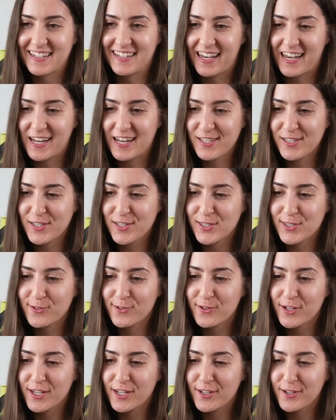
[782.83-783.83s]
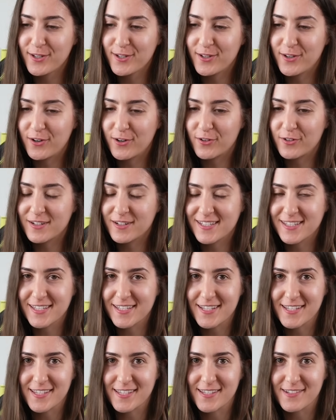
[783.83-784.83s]
Necessary or
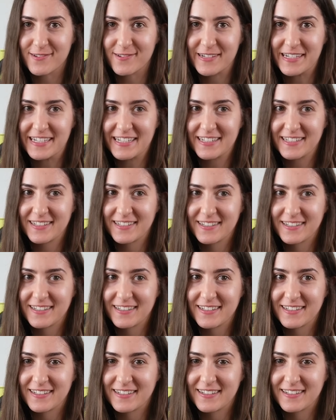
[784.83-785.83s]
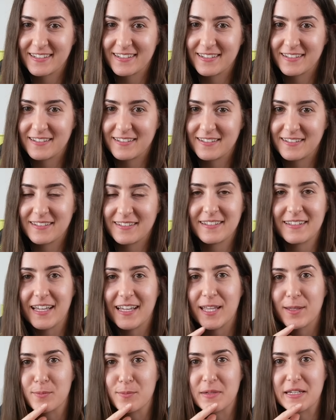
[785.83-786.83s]
necessary?
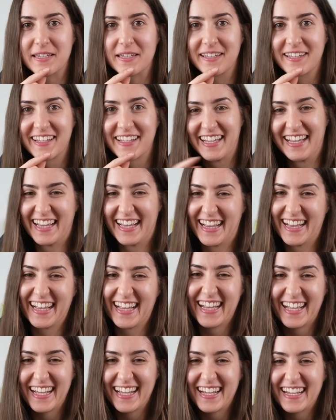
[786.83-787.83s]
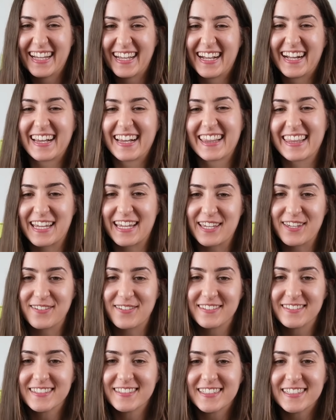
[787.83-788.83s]
Help me. Thank you.
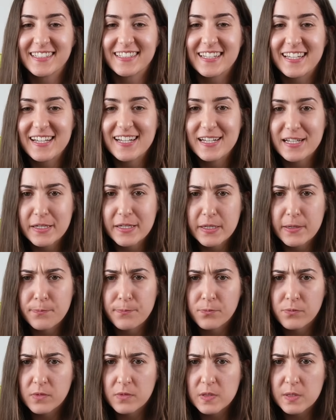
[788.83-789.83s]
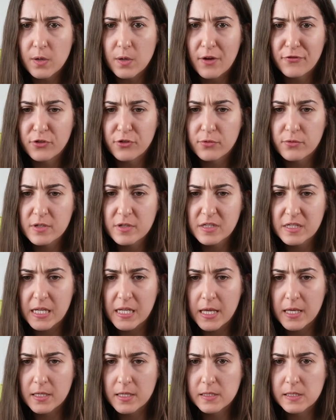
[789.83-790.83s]
So after rook
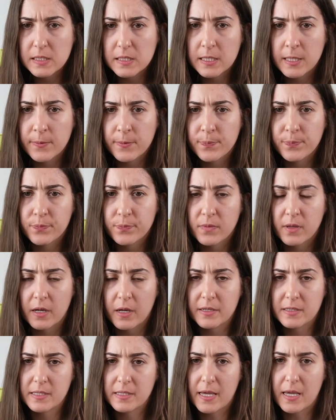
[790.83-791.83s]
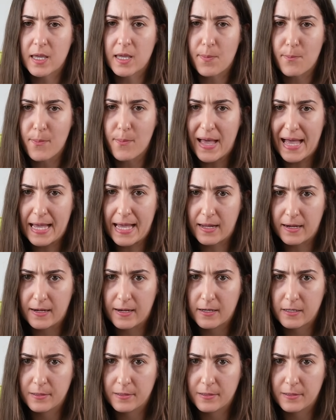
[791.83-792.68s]
takes, I take back.